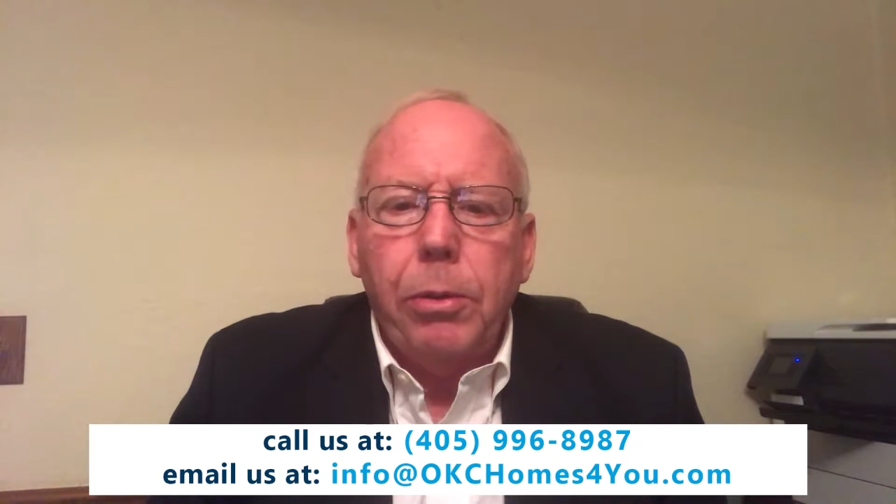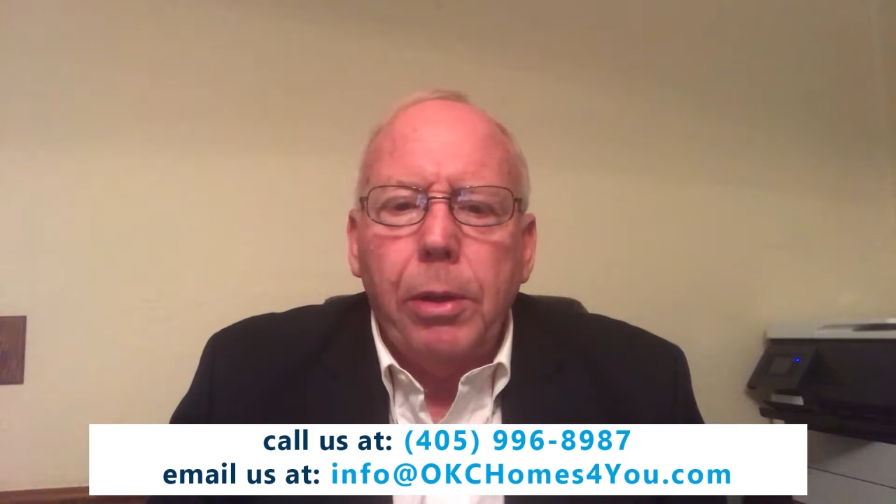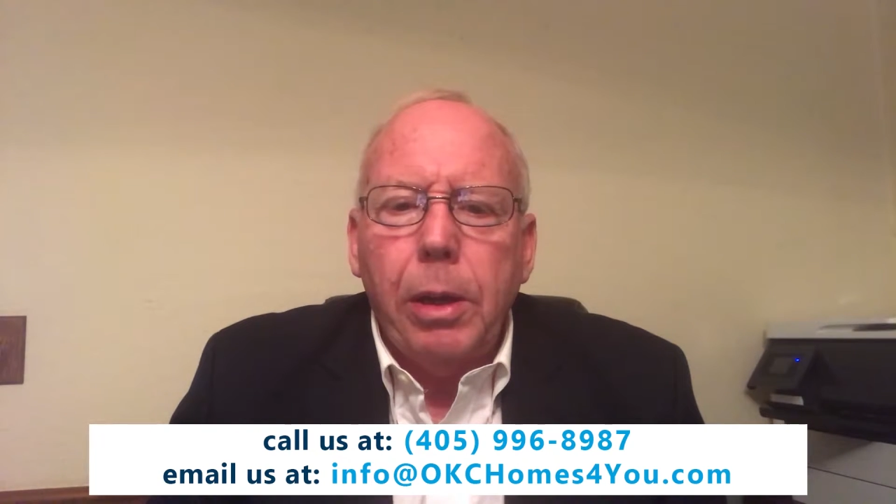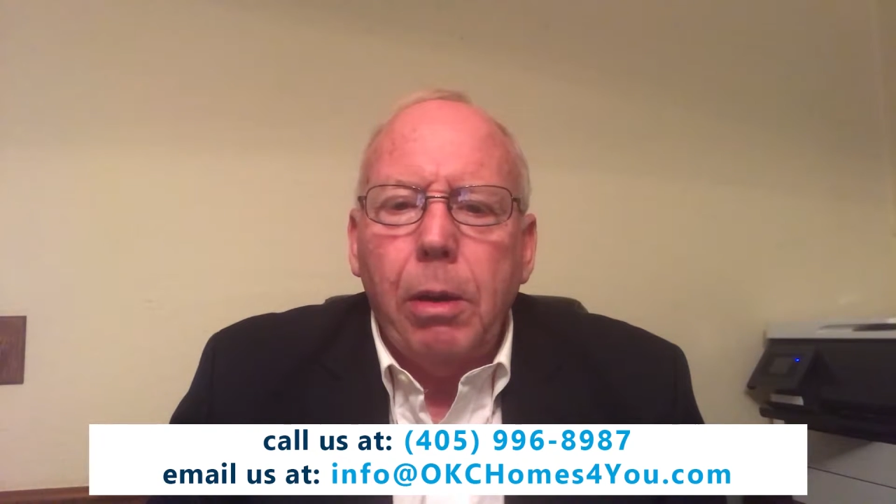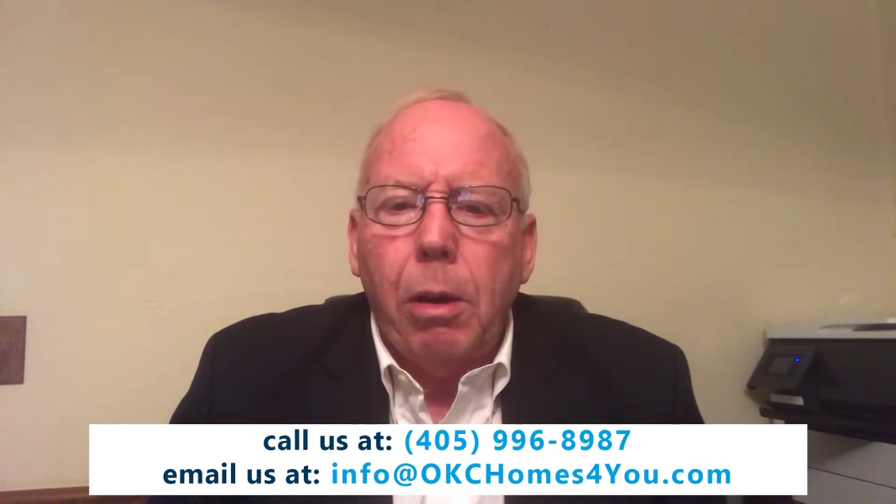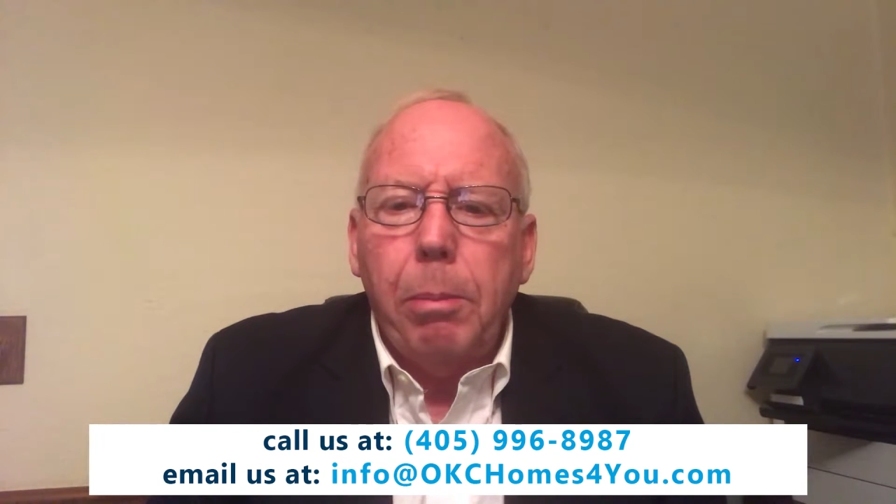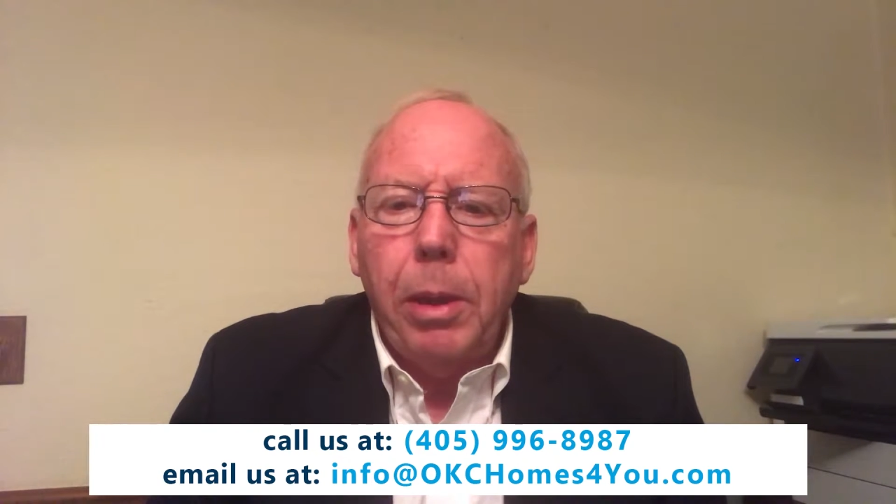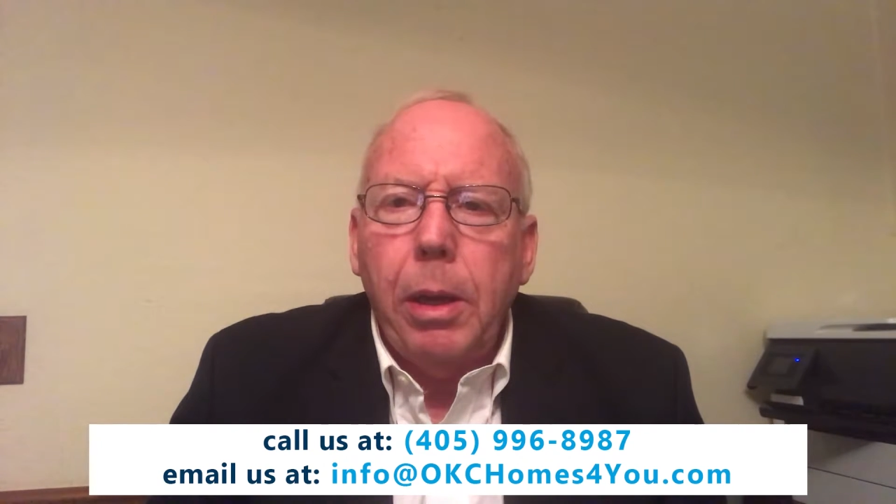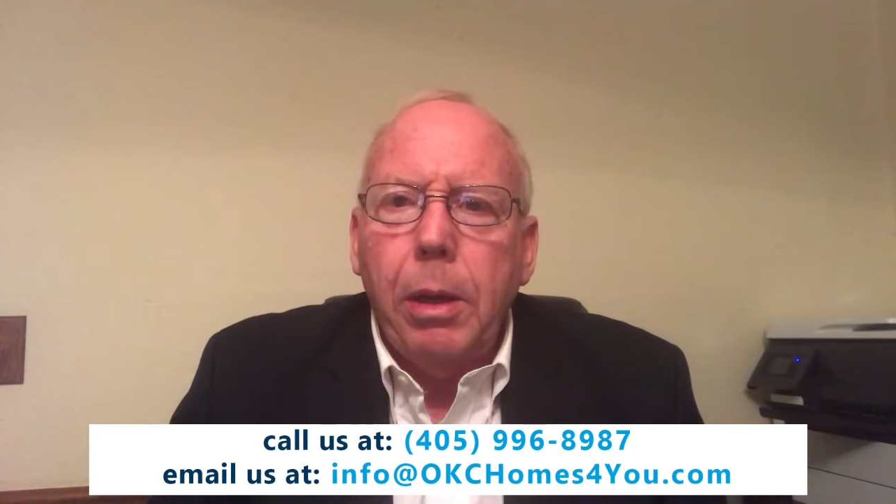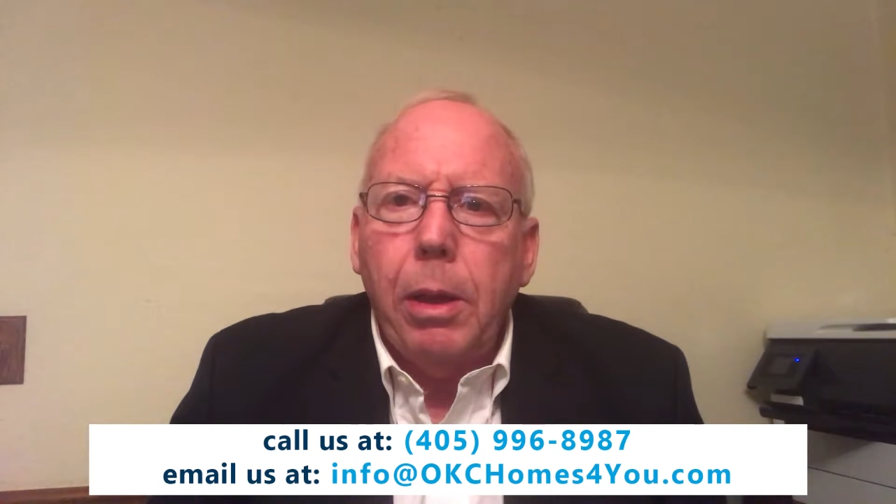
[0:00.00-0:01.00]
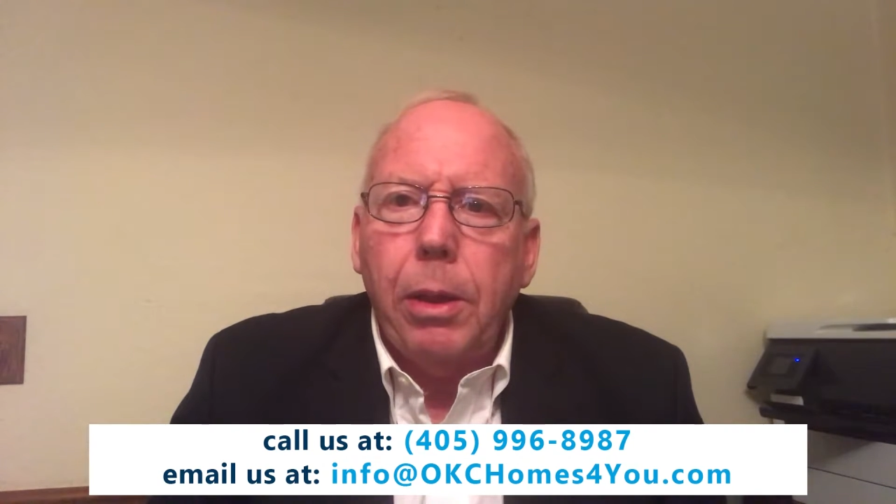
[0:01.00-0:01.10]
City are peak